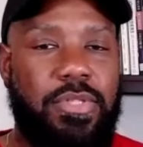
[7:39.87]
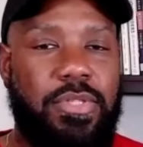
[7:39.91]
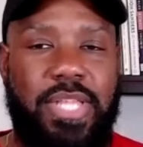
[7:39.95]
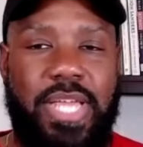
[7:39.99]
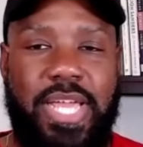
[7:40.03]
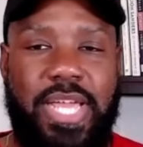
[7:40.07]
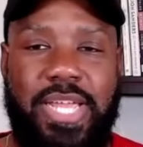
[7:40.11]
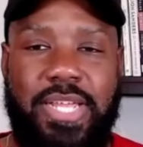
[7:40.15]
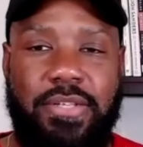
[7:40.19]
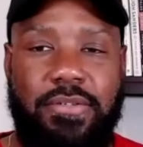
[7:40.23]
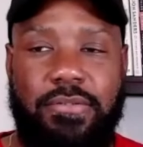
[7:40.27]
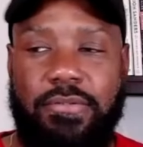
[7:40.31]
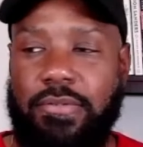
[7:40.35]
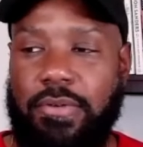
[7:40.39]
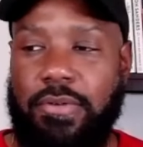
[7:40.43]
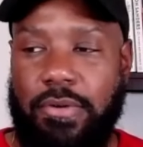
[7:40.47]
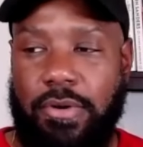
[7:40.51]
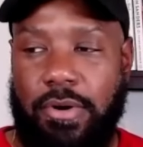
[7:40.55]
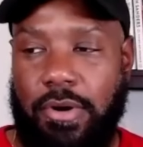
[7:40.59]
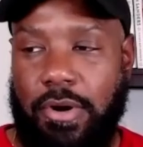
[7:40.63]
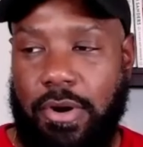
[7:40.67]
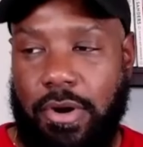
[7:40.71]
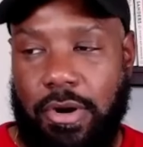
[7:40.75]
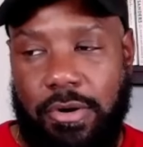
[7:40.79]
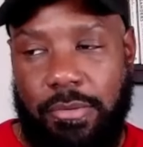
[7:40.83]
they
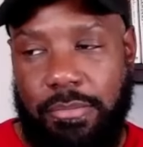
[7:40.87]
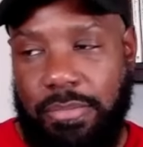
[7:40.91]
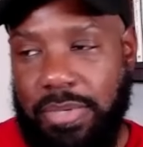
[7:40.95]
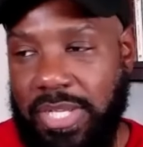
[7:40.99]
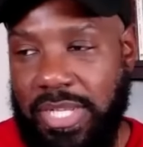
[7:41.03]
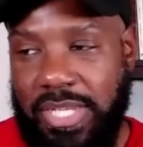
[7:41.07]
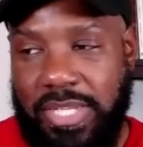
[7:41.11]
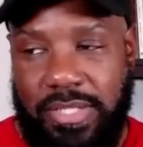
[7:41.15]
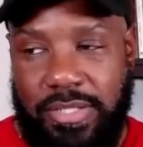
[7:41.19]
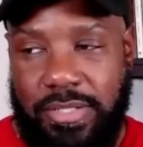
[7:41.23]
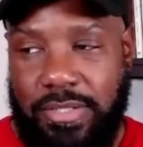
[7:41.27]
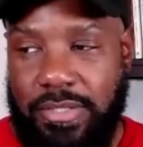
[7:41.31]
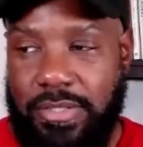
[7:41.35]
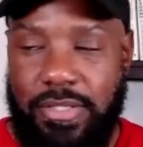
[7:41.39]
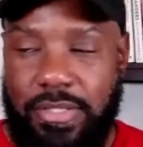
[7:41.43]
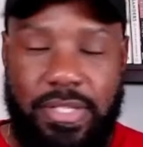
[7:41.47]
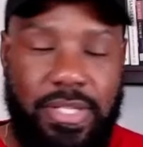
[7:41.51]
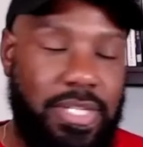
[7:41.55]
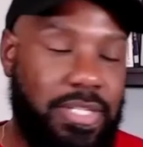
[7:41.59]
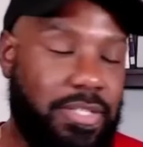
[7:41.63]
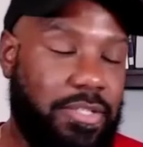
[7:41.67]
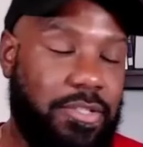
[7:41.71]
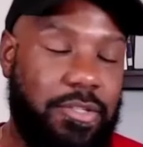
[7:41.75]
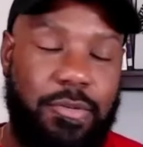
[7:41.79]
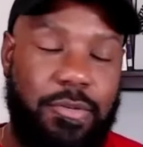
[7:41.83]
are blessed.
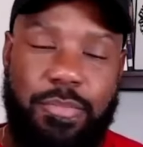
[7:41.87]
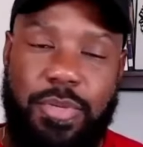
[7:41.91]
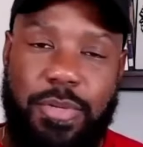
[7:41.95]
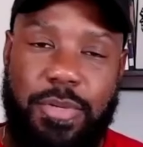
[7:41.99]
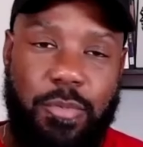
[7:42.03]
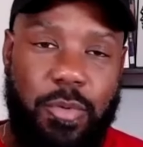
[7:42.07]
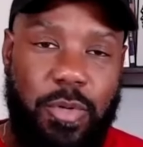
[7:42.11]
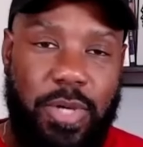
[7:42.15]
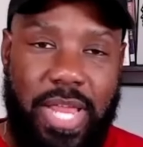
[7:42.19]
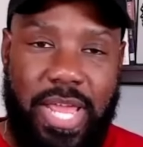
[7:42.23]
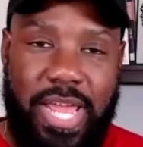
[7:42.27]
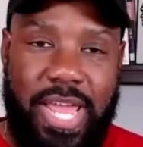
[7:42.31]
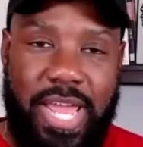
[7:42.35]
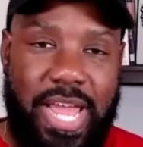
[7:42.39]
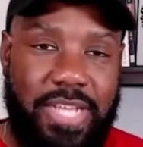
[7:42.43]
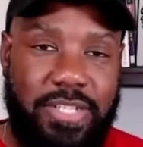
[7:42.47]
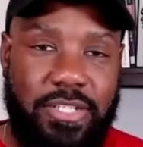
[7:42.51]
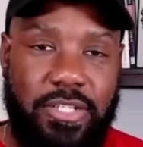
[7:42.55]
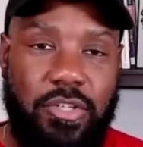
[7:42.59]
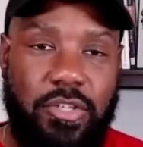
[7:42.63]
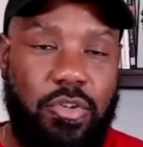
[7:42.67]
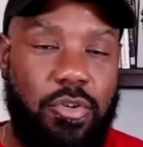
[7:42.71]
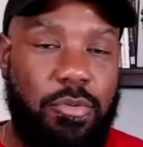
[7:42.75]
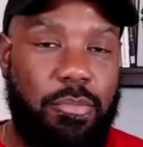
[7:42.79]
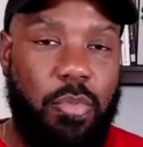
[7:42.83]
There's some people that has
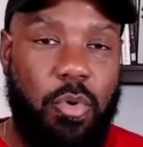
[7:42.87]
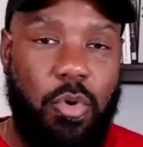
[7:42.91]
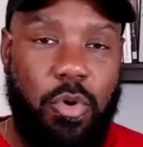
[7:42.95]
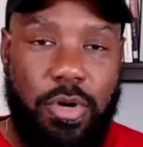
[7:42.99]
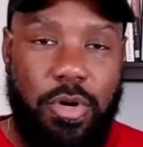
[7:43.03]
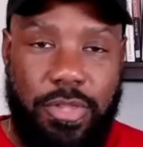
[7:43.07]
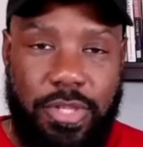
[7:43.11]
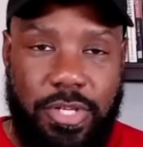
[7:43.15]
a little more.